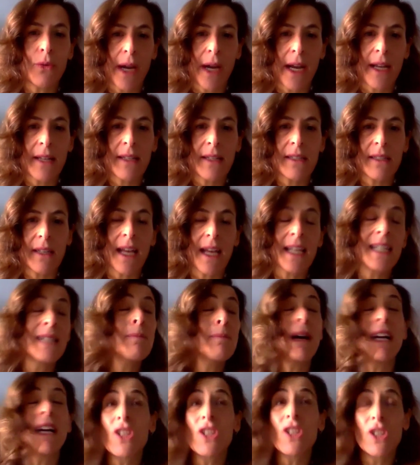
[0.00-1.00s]
trends as
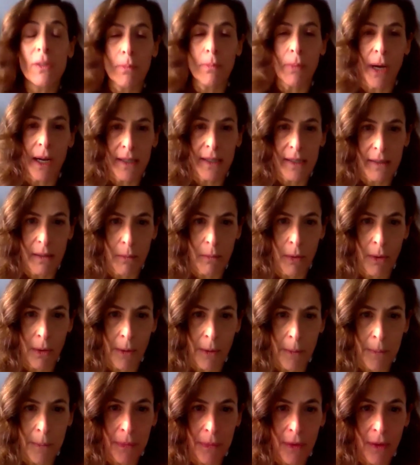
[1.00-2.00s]
much as
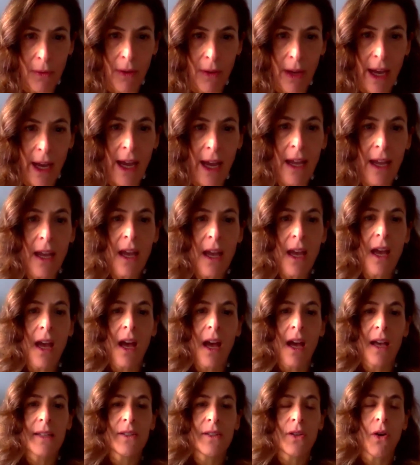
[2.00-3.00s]
possible. Okay,
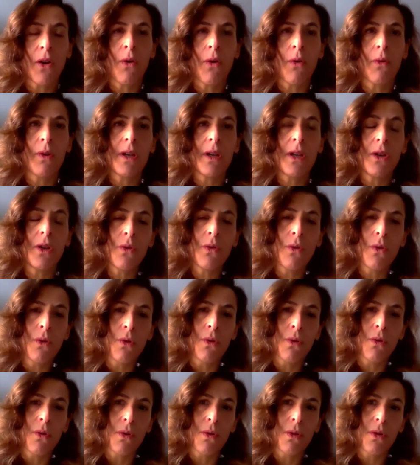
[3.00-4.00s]
so
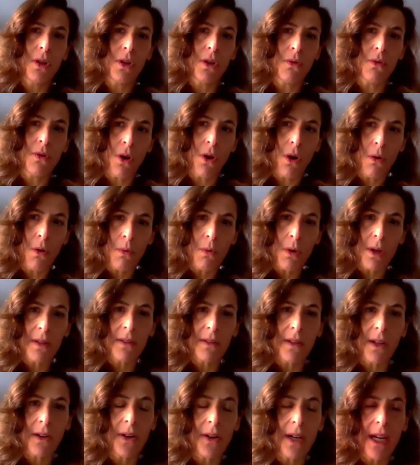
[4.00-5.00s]
you know what
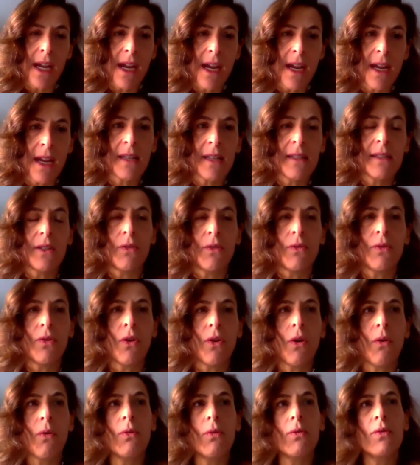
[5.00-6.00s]
there is, you
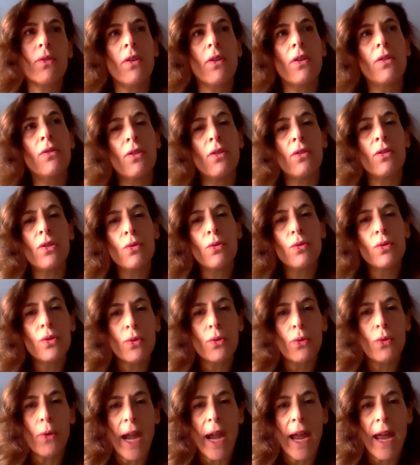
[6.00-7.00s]
know the new
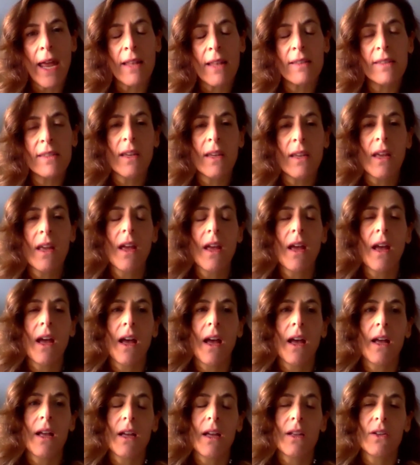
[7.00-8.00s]
trends.
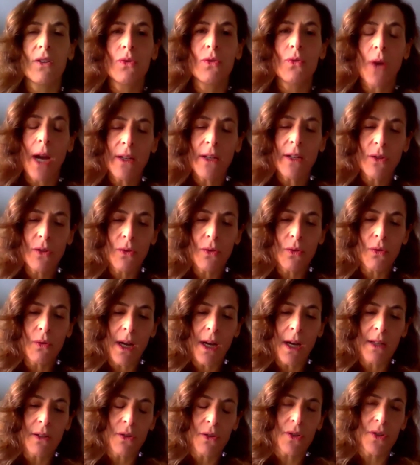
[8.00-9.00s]
Try to
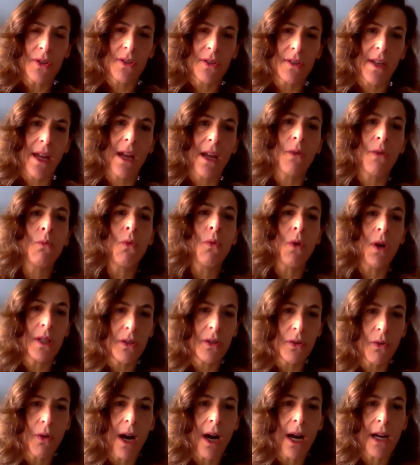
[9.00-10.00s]
understand
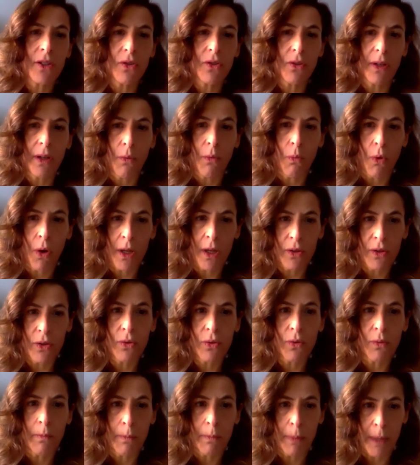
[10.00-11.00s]
what you actually want
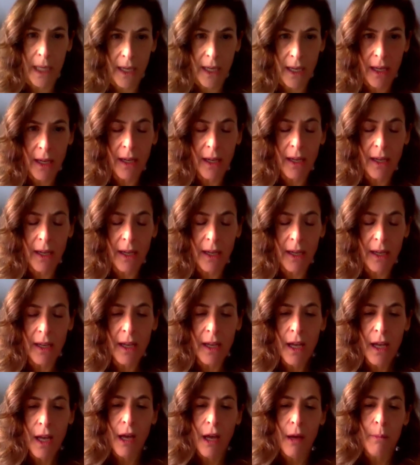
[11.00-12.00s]
to be,
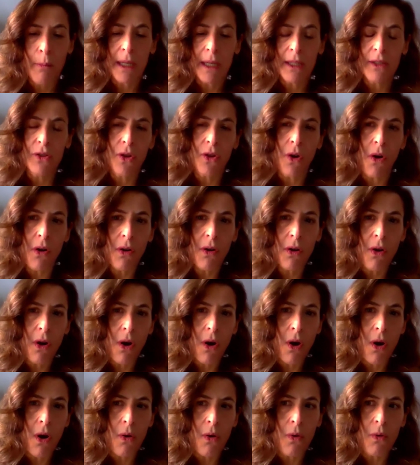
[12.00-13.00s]
but don't
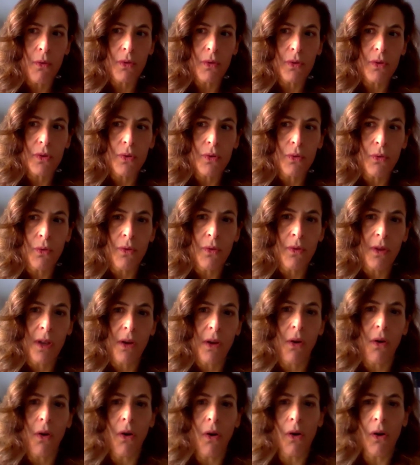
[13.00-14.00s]
go to the
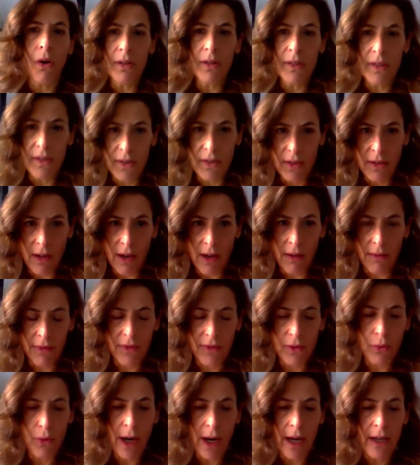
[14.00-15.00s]
old stuff.
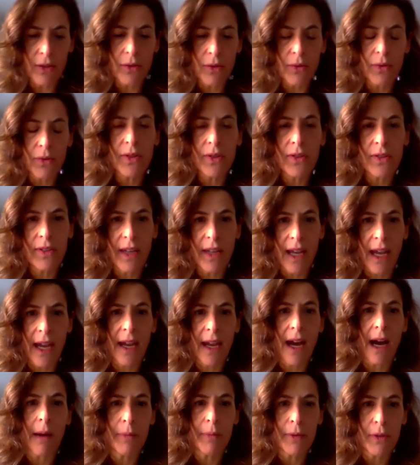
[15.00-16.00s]
Try to stay
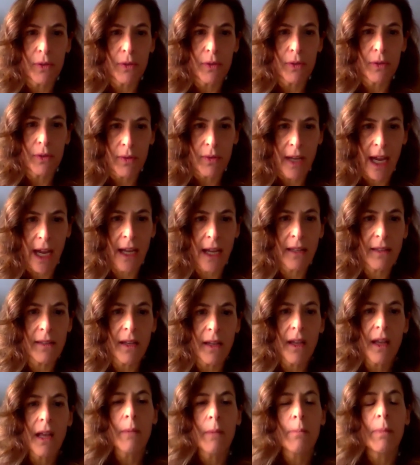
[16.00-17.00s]
up to date.
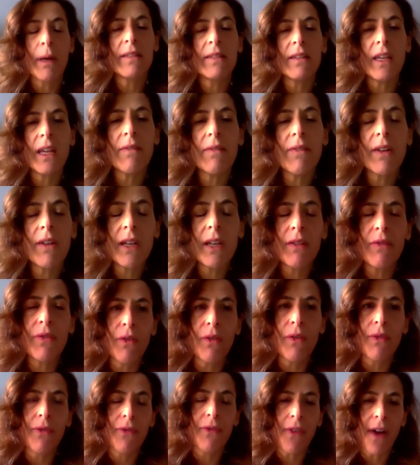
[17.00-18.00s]
But even if you
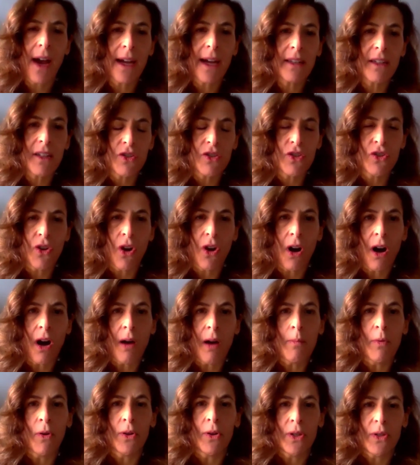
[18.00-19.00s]
find a
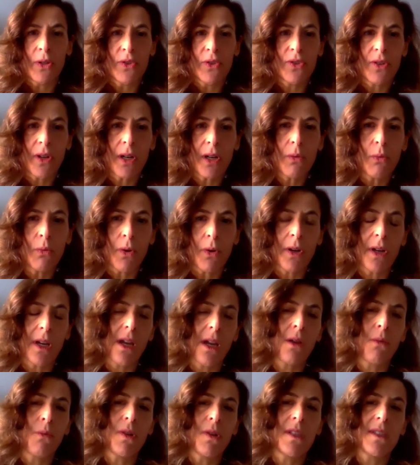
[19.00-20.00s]
job or you start
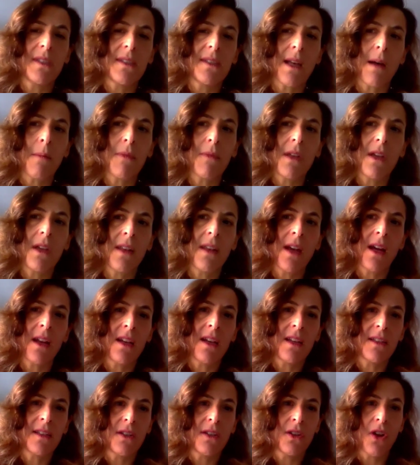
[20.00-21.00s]
working with something that
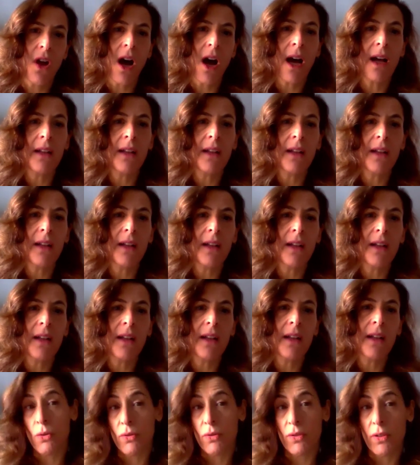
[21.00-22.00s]
is not
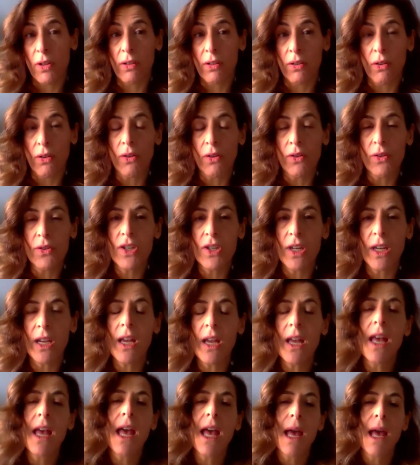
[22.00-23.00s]
the new
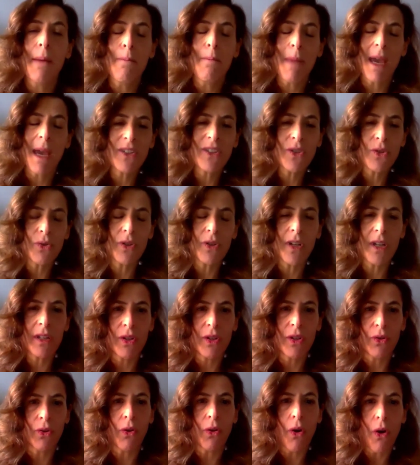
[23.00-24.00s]
technology, make sure
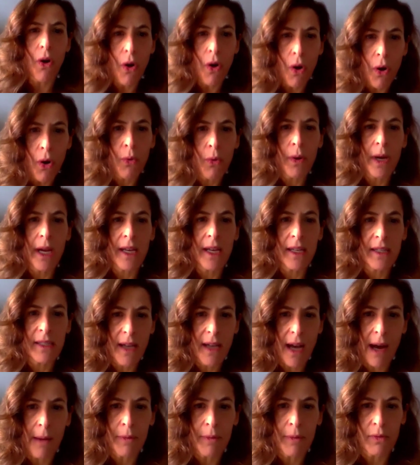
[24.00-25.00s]
that you're always
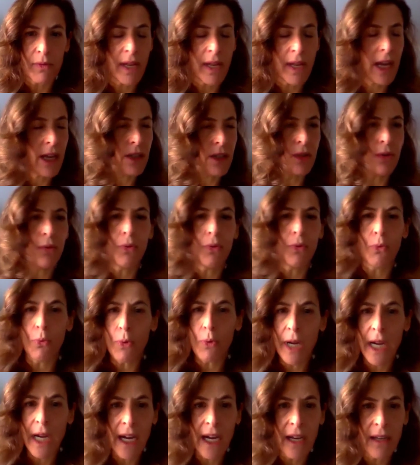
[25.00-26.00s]
up to date. You
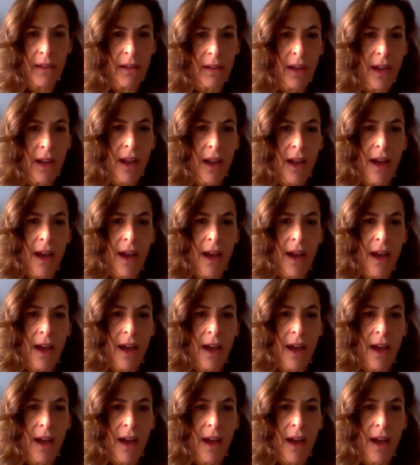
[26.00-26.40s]
read,